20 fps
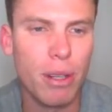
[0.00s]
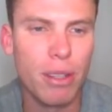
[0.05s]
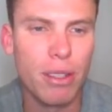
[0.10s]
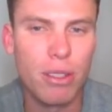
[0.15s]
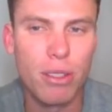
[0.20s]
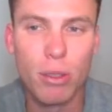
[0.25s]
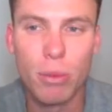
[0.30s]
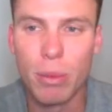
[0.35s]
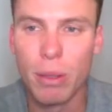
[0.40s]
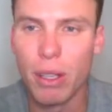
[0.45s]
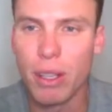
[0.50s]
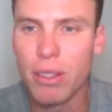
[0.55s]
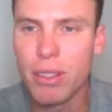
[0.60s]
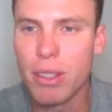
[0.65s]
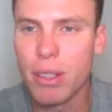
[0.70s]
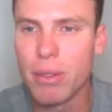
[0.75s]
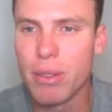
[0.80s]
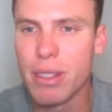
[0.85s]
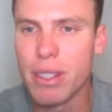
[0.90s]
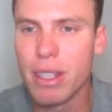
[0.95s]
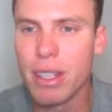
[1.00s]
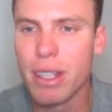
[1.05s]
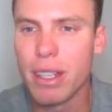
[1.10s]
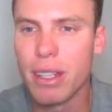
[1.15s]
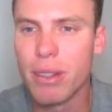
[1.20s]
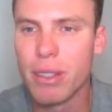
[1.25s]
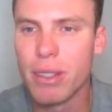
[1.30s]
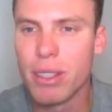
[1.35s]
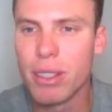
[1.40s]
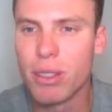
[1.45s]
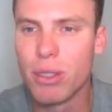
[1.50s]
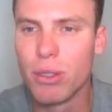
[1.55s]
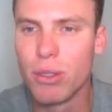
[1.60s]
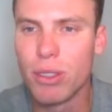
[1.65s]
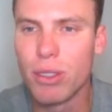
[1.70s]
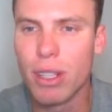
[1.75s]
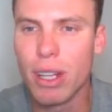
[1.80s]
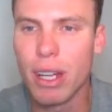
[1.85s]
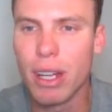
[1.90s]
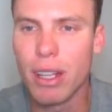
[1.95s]
Until Pelotto was a was a cool
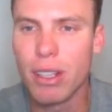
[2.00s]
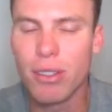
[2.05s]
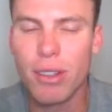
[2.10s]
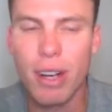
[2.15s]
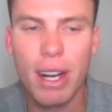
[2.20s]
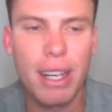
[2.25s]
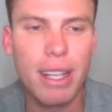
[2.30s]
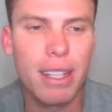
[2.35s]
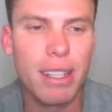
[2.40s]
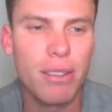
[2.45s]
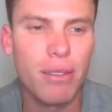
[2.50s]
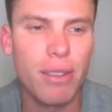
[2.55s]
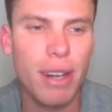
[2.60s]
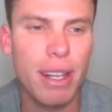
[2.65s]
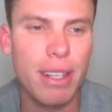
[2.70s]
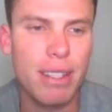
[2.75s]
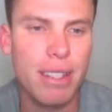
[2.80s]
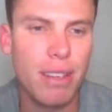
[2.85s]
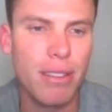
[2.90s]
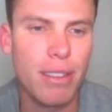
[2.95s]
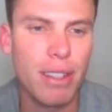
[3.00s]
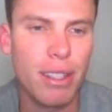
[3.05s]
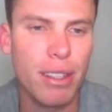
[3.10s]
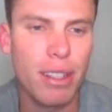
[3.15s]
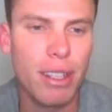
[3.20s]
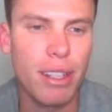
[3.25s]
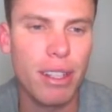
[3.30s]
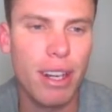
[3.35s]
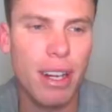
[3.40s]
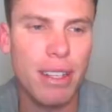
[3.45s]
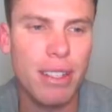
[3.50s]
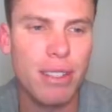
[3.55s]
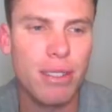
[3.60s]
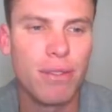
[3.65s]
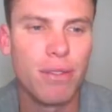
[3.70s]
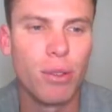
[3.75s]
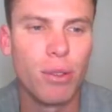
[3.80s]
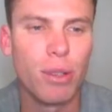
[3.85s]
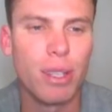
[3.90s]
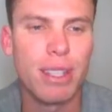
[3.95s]
uh, trade in round seven, got a nice
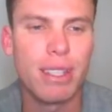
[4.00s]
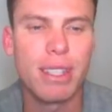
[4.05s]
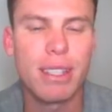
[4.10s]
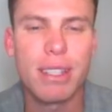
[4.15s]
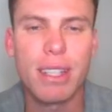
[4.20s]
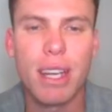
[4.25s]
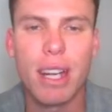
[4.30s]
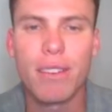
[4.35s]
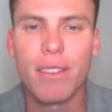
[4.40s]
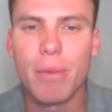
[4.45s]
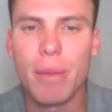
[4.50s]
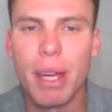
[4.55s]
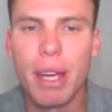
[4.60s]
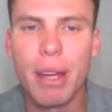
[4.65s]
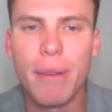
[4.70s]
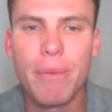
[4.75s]
46 out of him there.